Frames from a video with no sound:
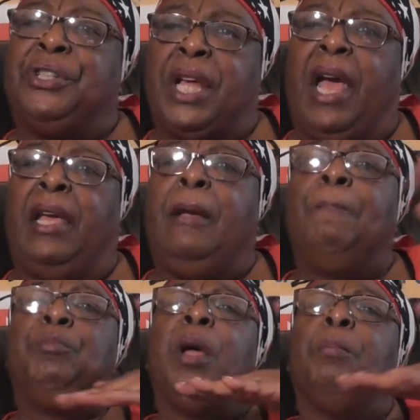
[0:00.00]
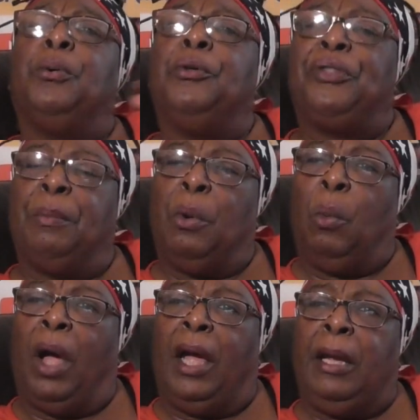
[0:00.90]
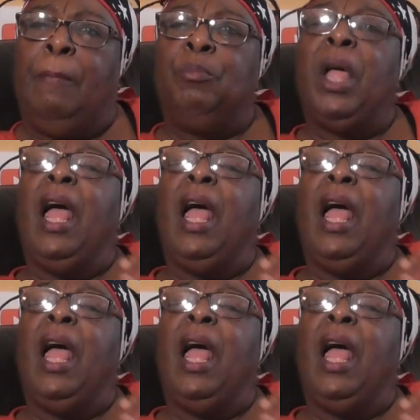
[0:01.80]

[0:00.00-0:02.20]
day, put them away,